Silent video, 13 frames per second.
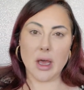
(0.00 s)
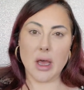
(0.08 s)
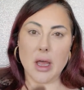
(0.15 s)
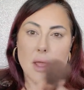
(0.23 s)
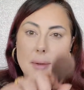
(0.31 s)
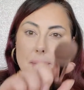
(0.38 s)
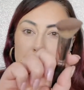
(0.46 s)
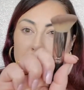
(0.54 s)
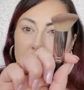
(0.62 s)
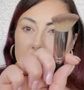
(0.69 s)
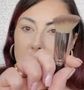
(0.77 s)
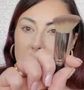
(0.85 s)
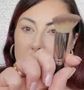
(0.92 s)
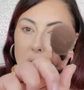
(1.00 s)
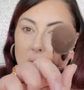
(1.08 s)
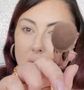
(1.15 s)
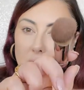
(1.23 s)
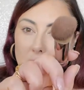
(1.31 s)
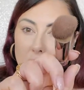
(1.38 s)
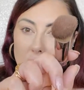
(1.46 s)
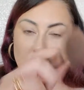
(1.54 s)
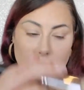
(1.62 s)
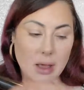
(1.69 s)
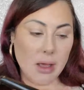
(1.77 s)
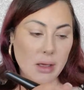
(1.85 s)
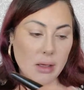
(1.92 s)

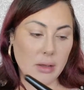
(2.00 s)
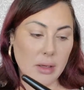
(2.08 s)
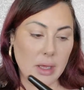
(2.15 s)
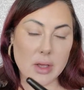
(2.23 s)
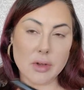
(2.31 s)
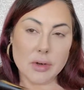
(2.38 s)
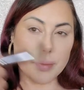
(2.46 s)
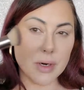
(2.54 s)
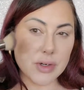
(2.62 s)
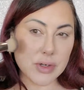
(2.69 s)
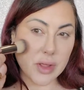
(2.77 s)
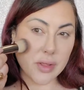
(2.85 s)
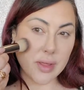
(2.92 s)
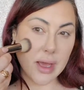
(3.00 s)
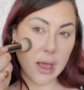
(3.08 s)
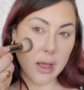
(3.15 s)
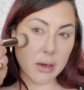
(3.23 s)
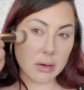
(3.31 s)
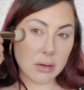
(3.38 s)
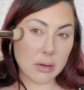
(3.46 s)
a angled brush like that.